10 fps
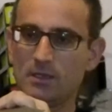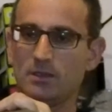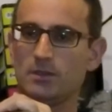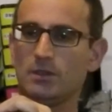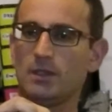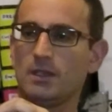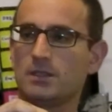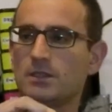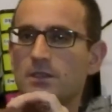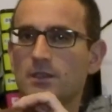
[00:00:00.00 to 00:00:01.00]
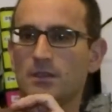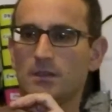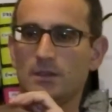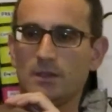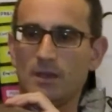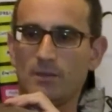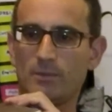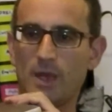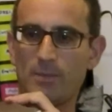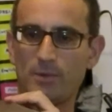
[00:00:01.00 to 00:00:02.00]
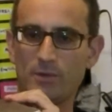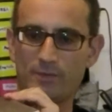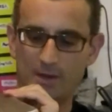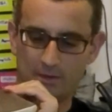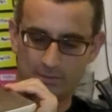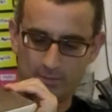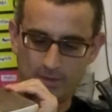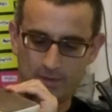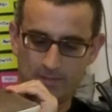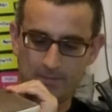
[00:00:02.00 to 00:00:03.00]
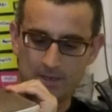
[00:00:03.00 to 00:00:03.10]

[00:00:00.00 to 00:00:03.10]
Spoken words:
so you can kind of see it in that profile a little bit better.